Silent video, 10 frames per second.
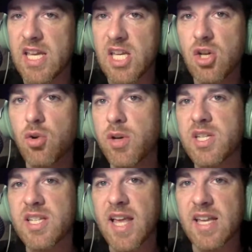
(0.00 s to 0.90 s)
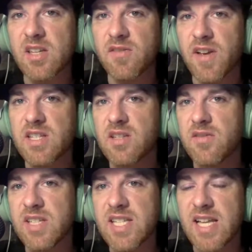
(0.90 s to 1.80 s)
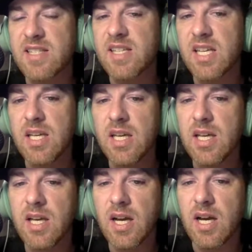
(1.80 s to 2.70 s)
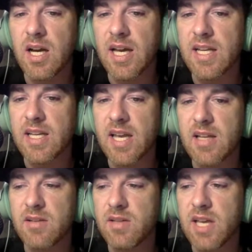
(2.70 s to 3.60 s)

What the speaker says: increase that defensive intensity and get